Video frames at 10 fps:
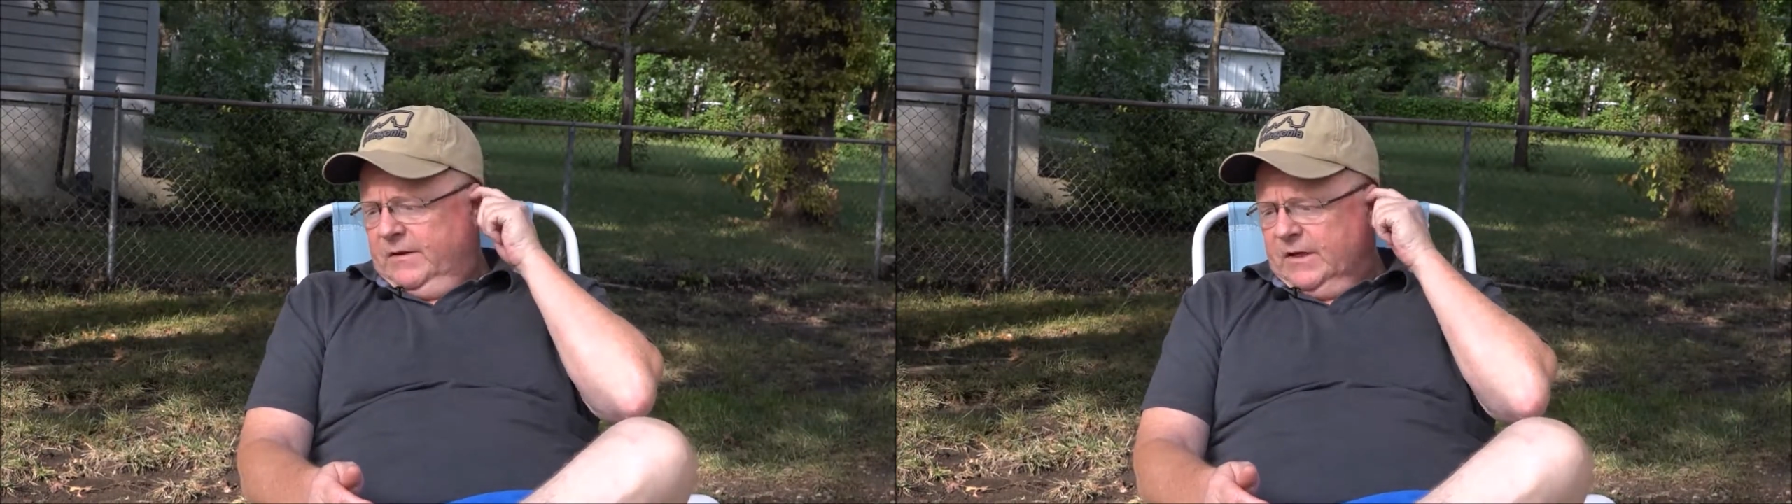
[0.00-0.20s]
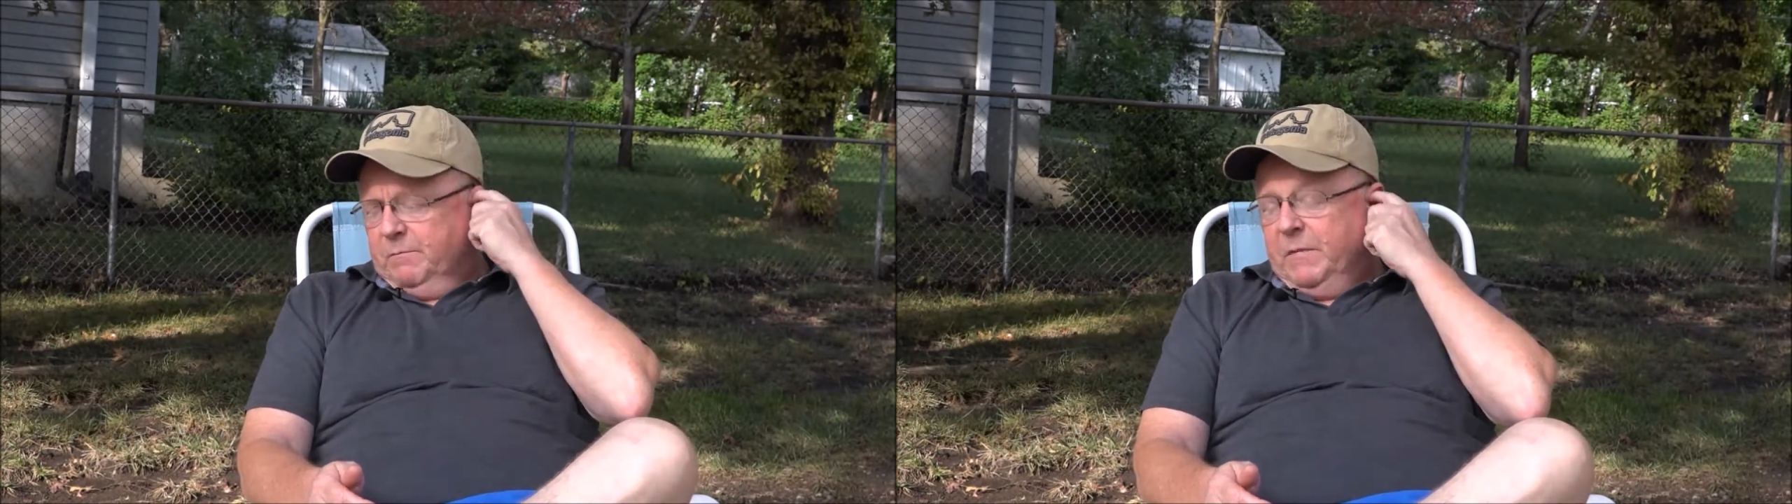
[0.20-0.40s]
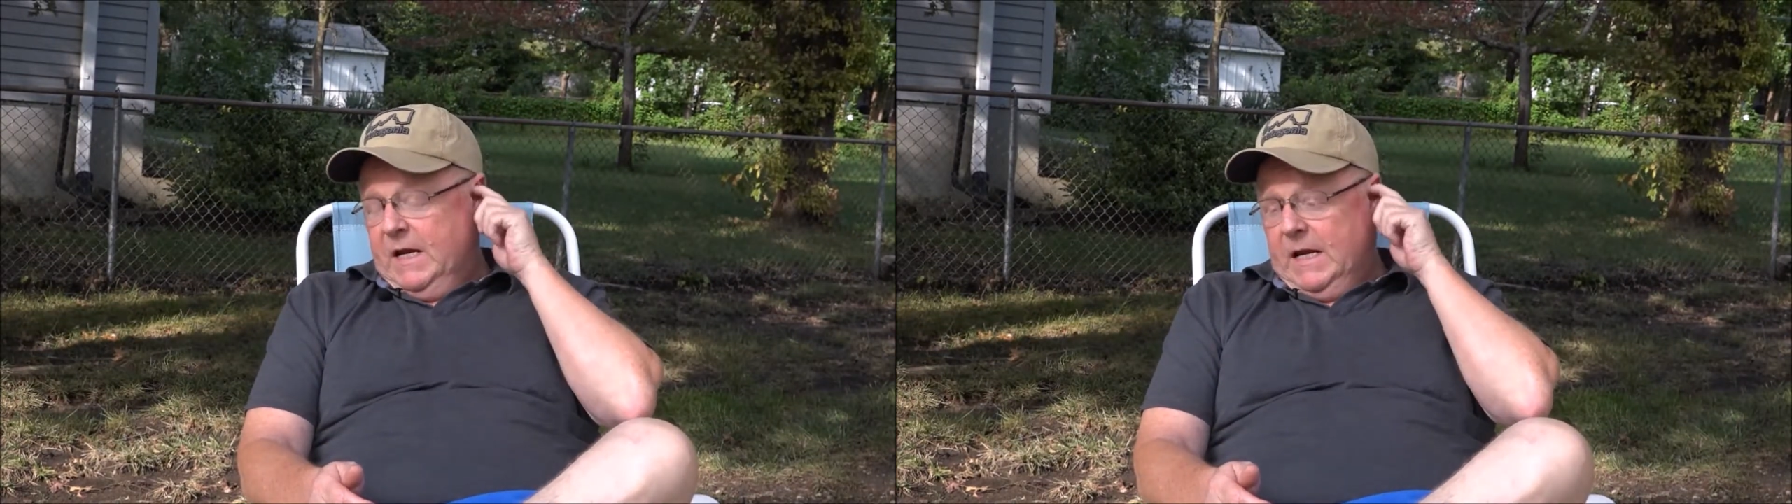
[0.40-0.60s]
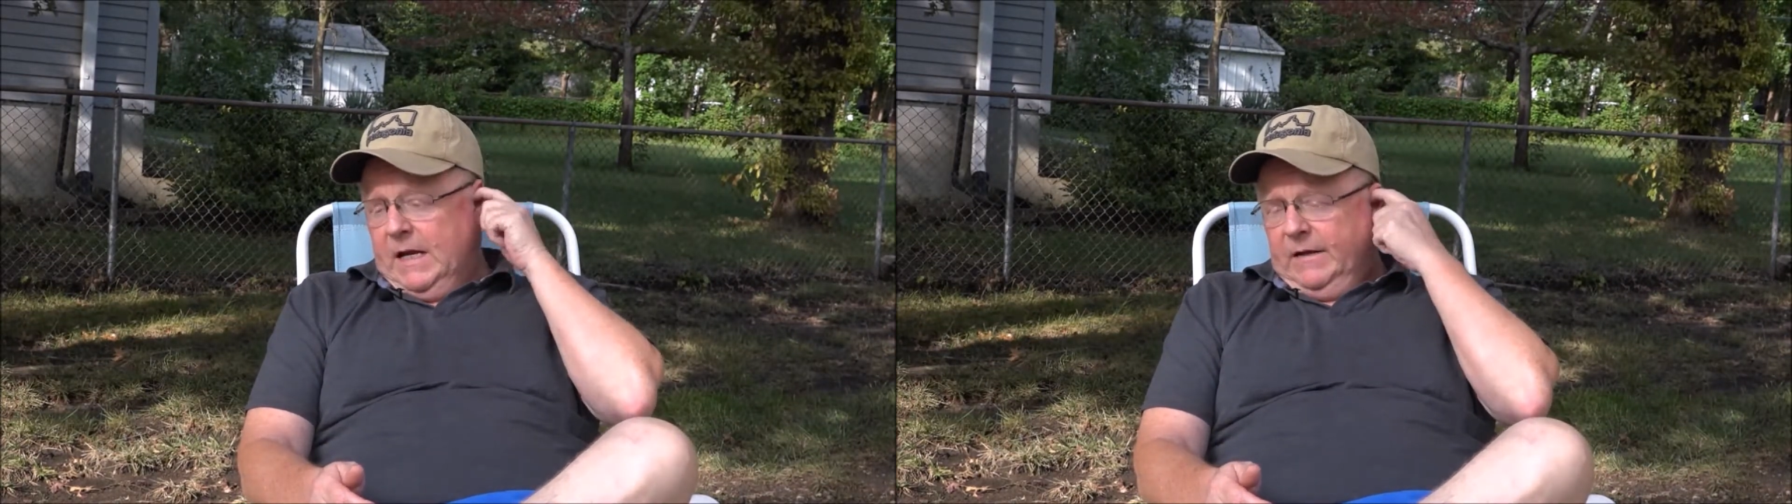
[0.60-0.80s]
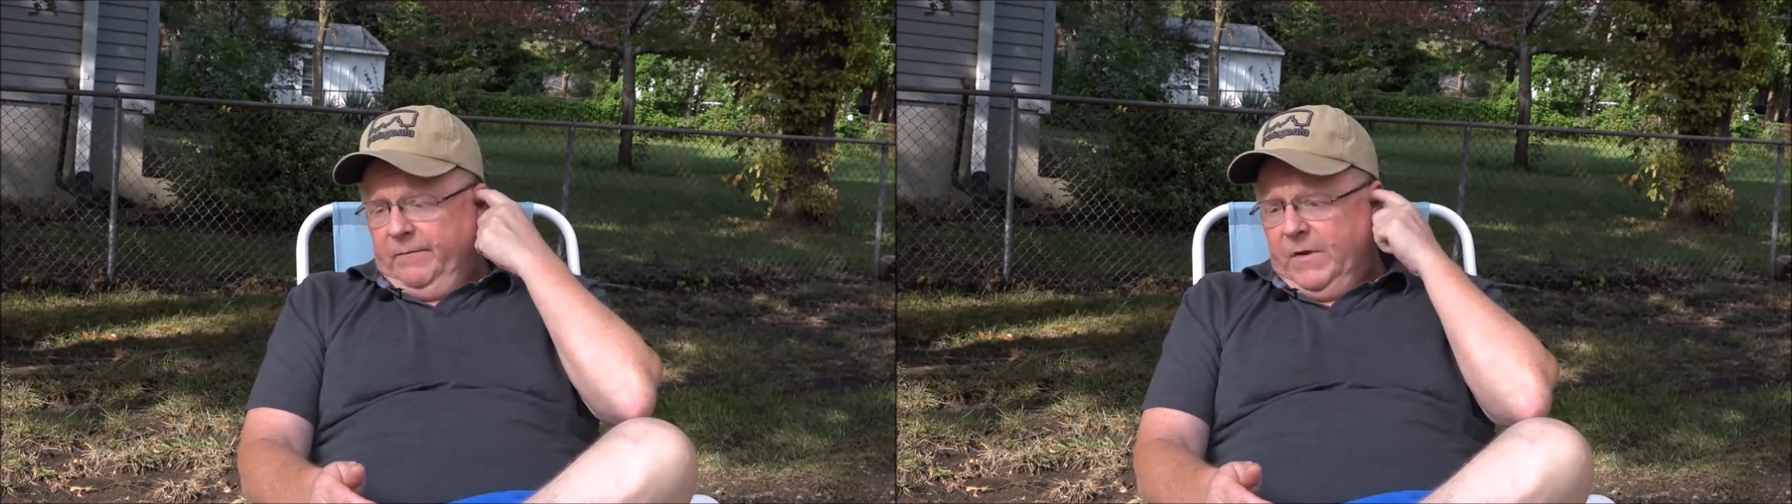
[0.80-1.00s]
this
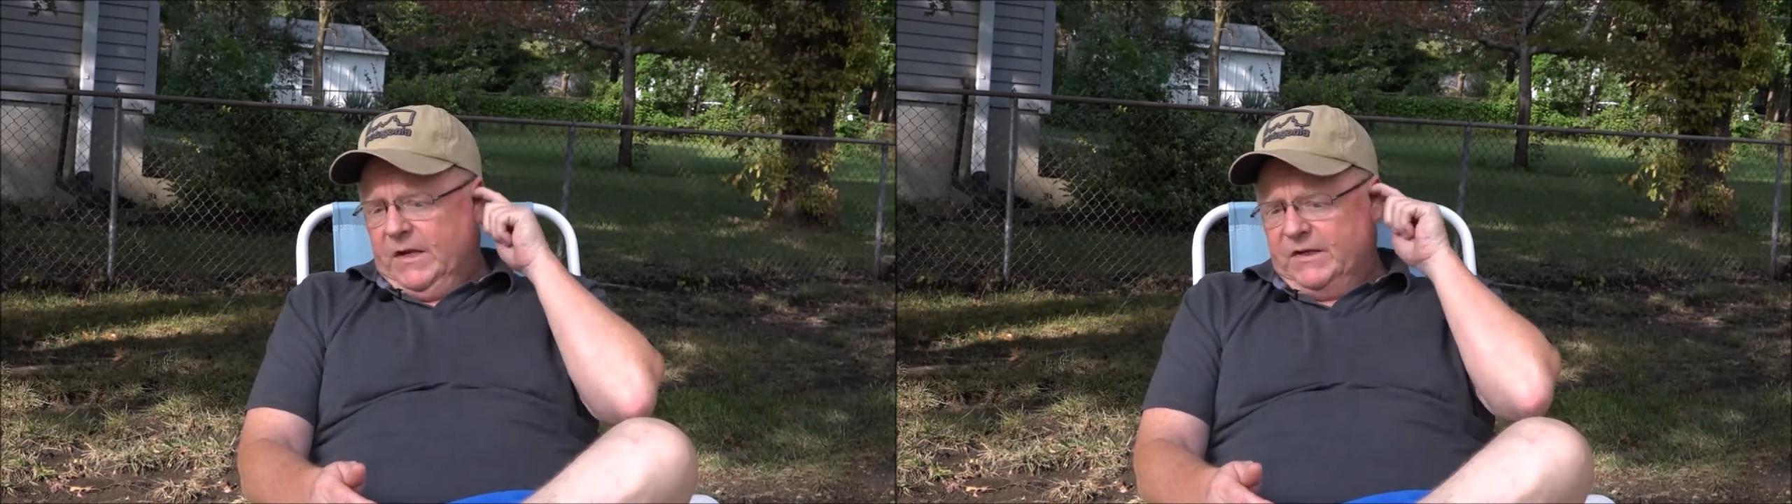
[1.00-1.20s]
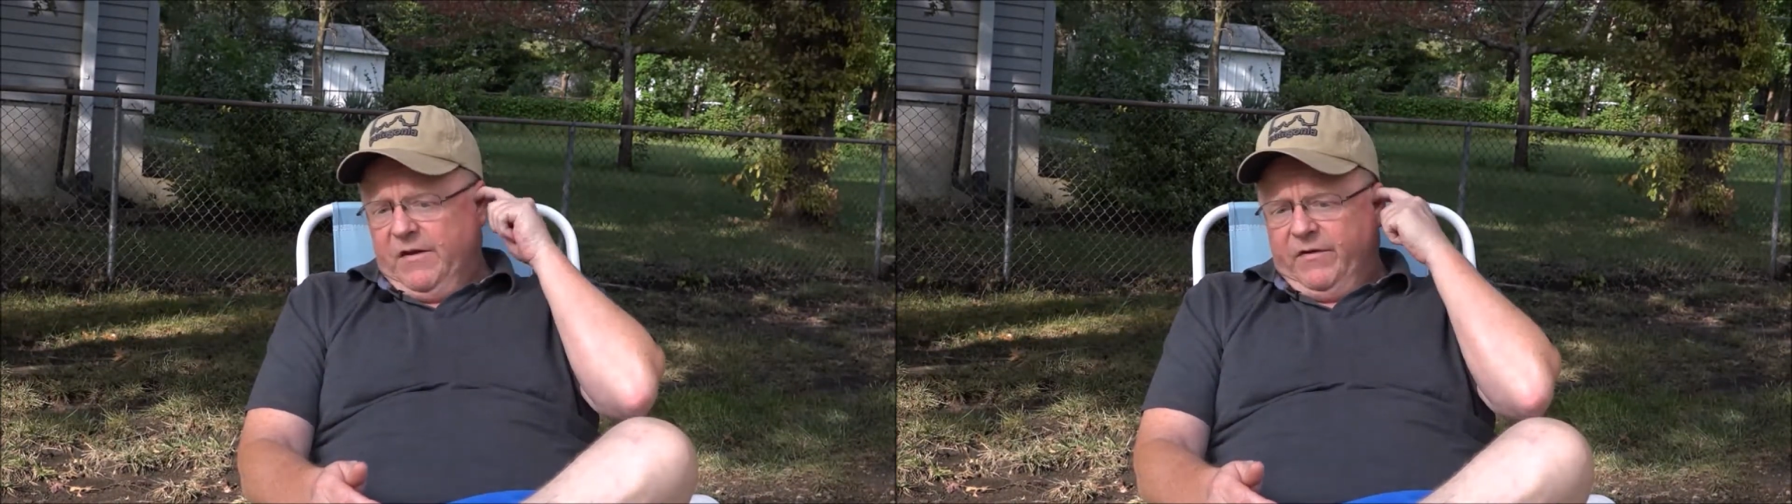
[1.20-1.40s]
being has